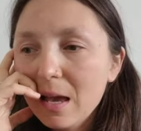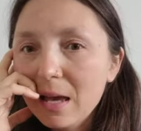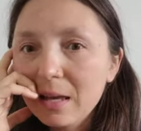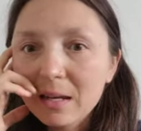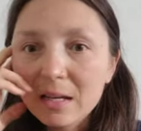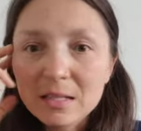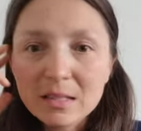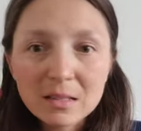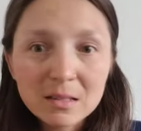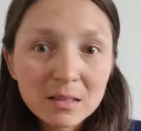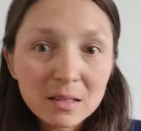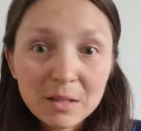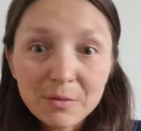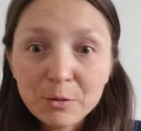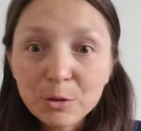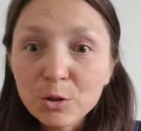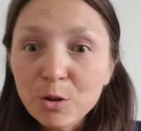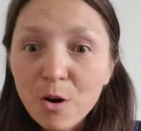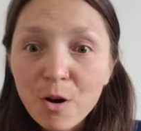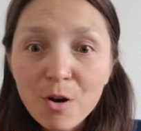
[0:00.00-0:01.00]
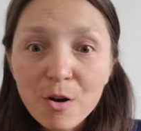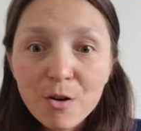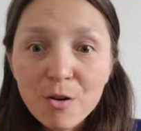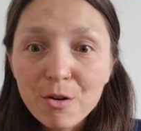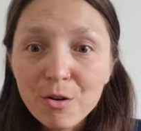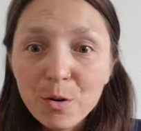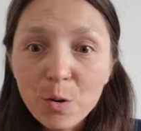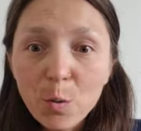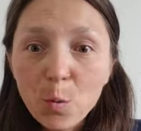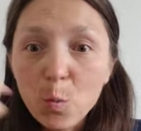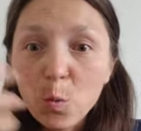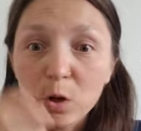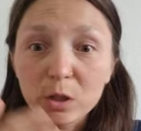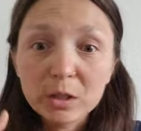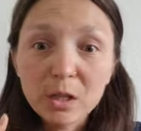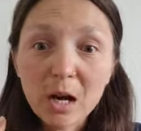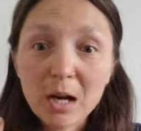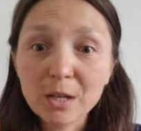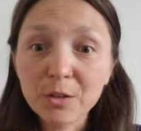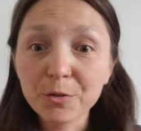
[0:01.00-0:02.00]
And I didn't even know
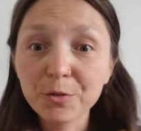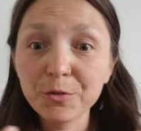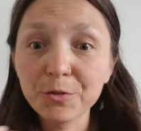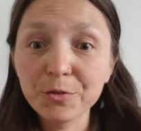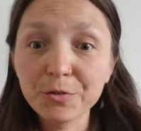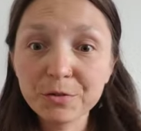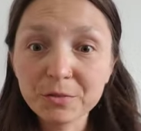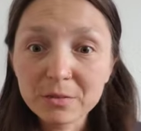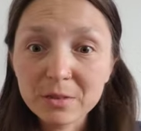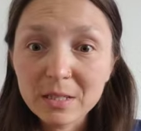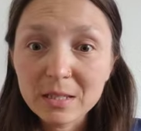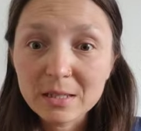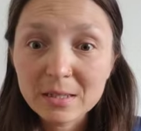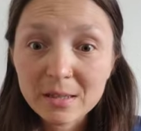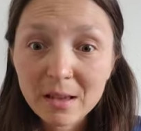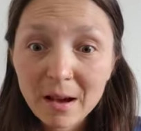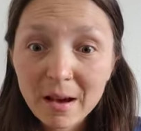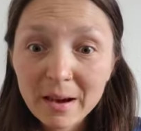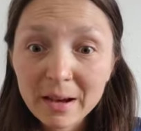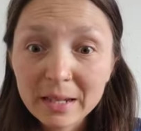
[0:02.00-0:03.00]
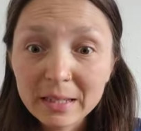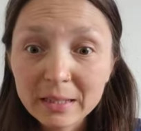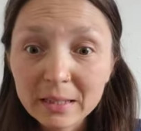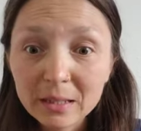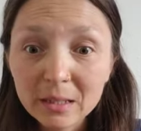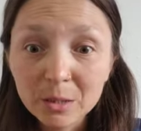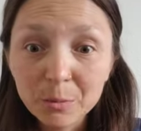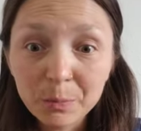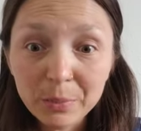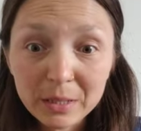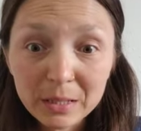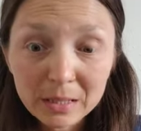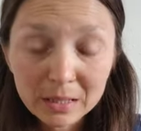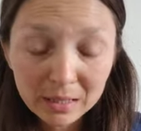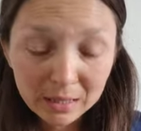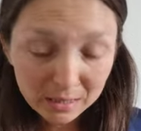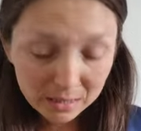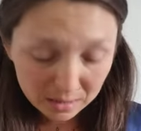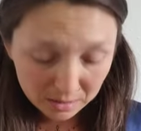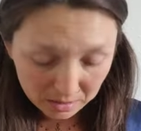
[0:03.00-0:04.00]
what kind of design it'll
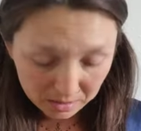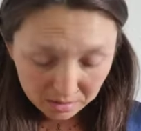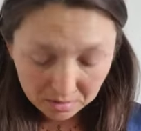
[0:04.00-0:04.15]
be.